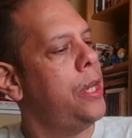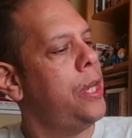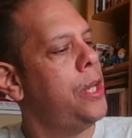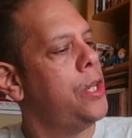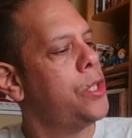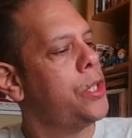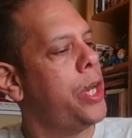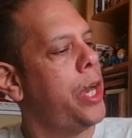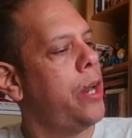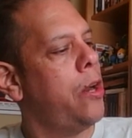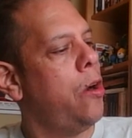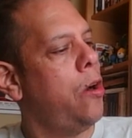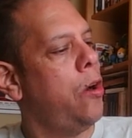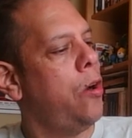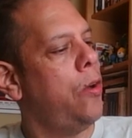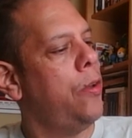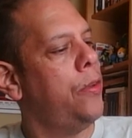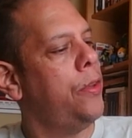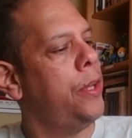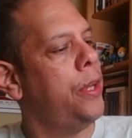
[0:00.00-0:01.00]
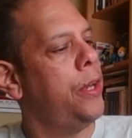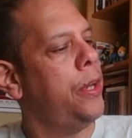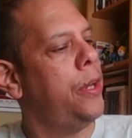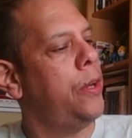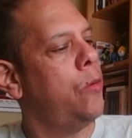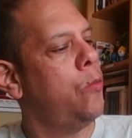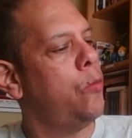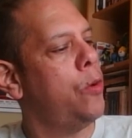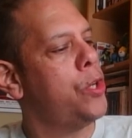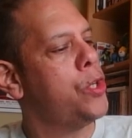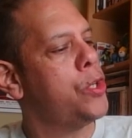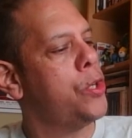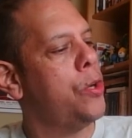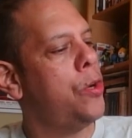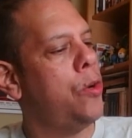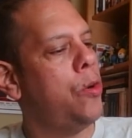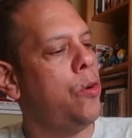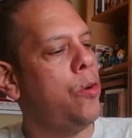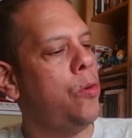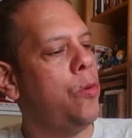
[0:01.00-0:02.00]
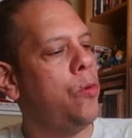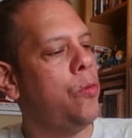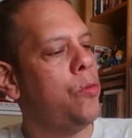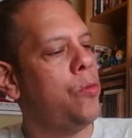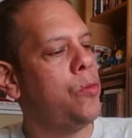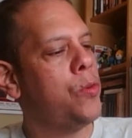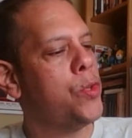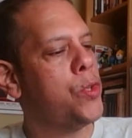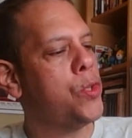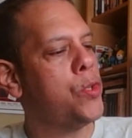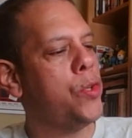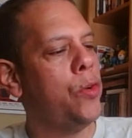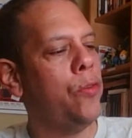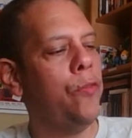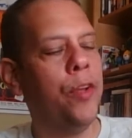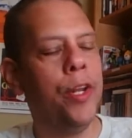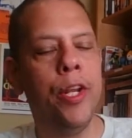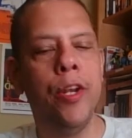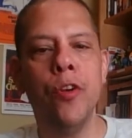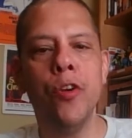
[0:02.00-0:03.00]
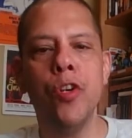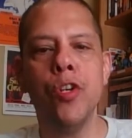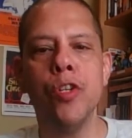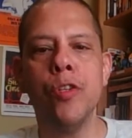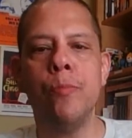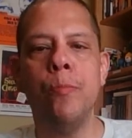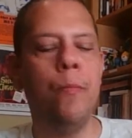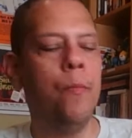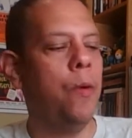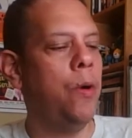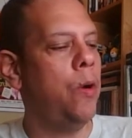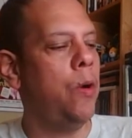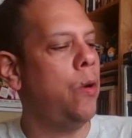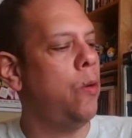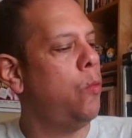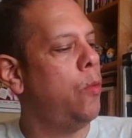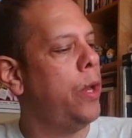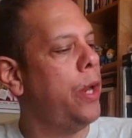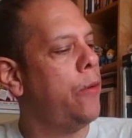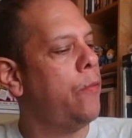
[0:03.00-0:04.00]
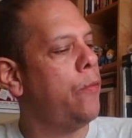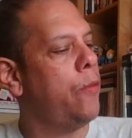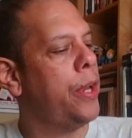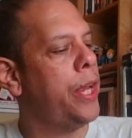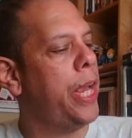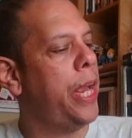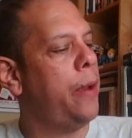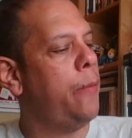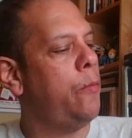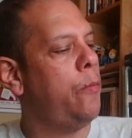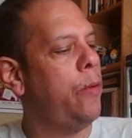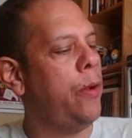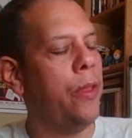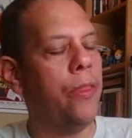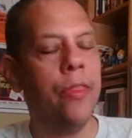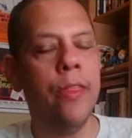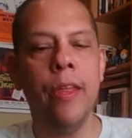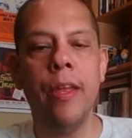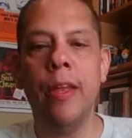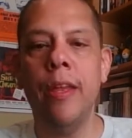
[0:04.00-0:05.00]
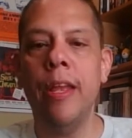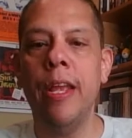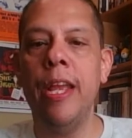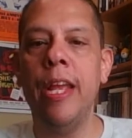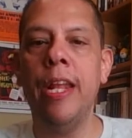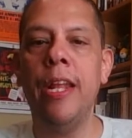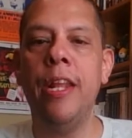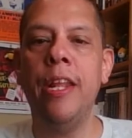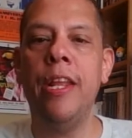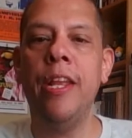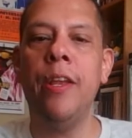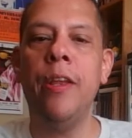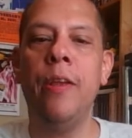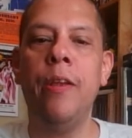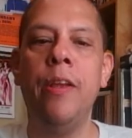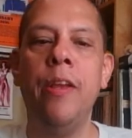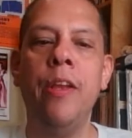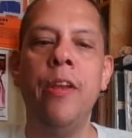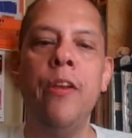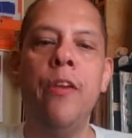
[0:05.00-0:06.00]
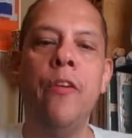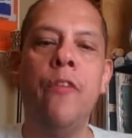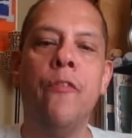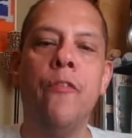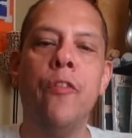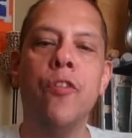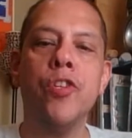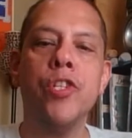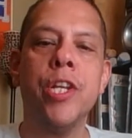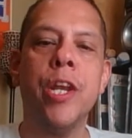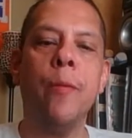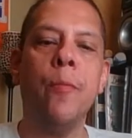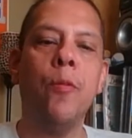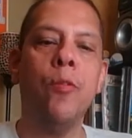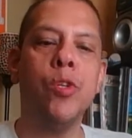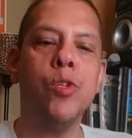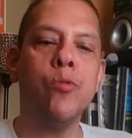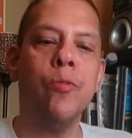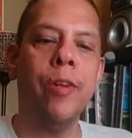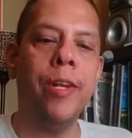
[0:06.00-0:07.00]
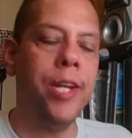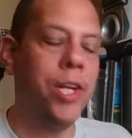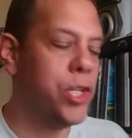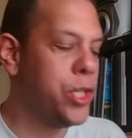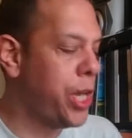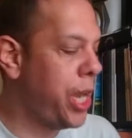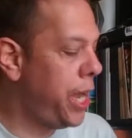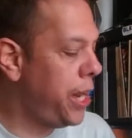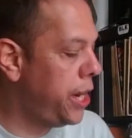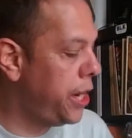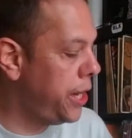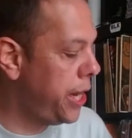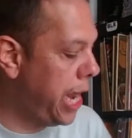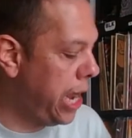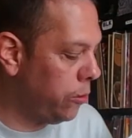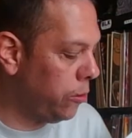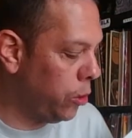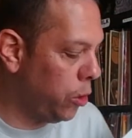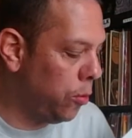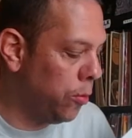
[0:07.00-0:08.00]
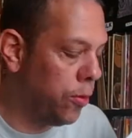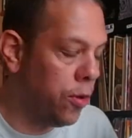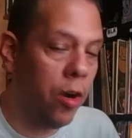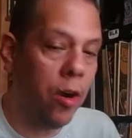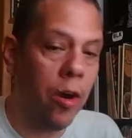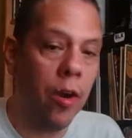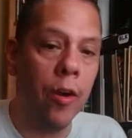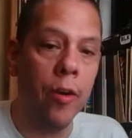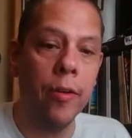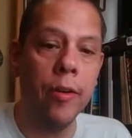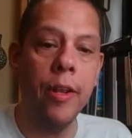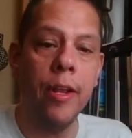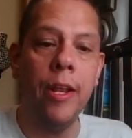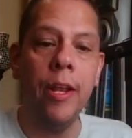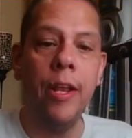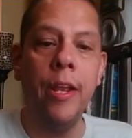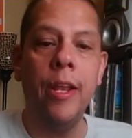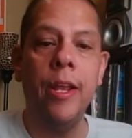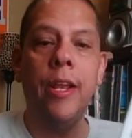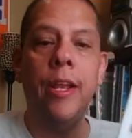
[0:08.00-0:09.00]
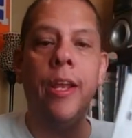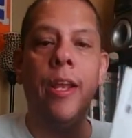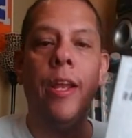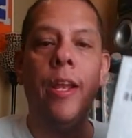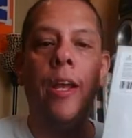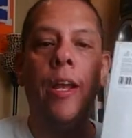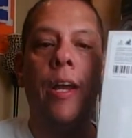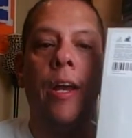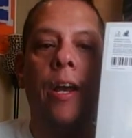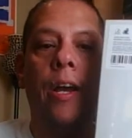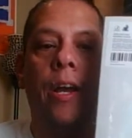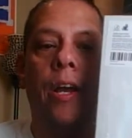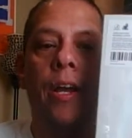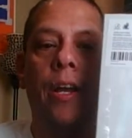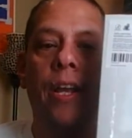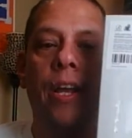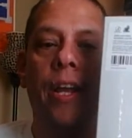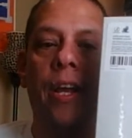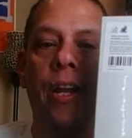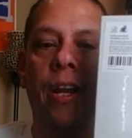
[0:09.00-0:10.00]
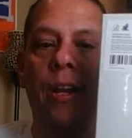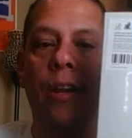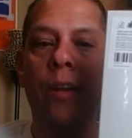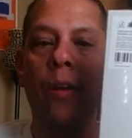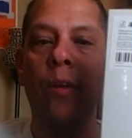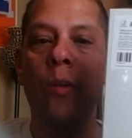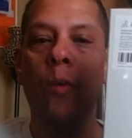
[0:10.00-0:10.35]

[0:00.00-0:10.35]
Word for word: It's got all the original souvenirs, uh, whatever came with it in the first time it was released, and a download card. Again,